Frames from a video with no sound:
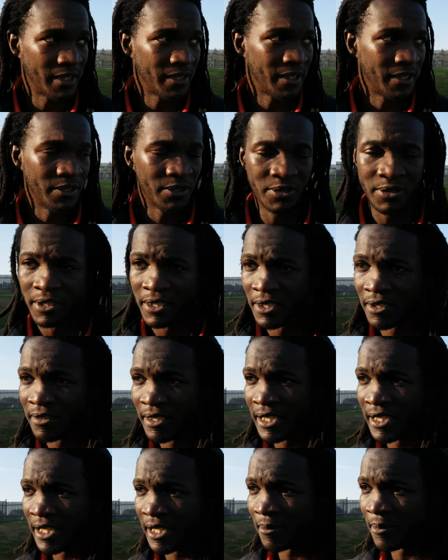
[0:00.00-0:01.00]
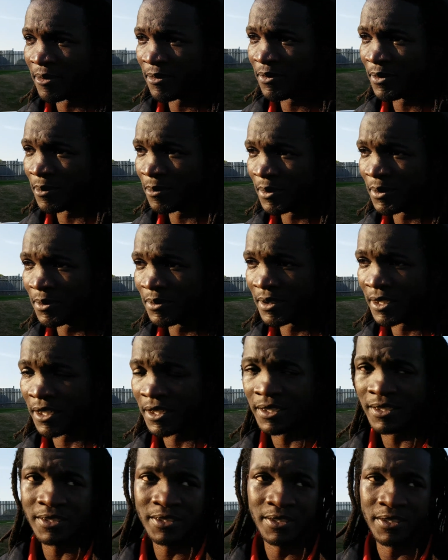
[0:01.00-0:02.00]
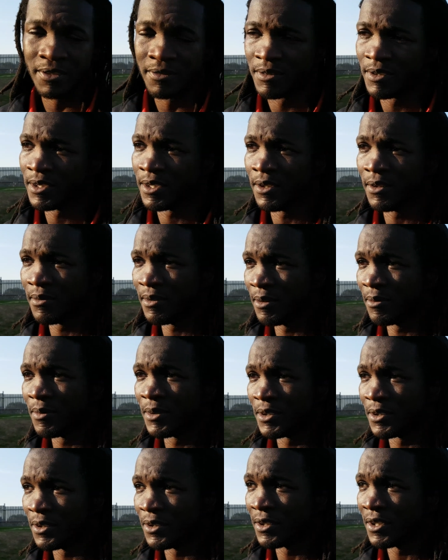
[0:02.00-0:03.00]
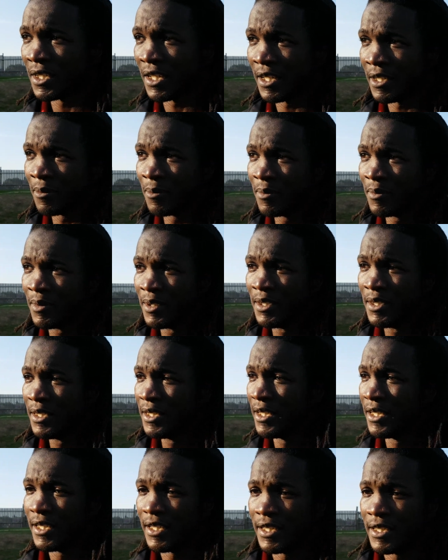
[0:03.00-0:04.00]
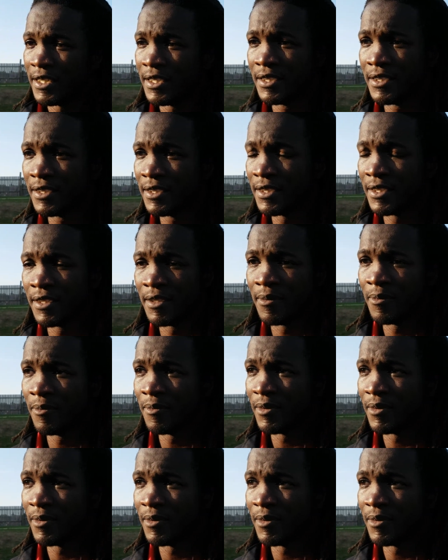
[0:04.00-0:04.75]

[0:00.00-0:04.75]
Enjoyed a great game of football regardless of the result. It was a good game. And if the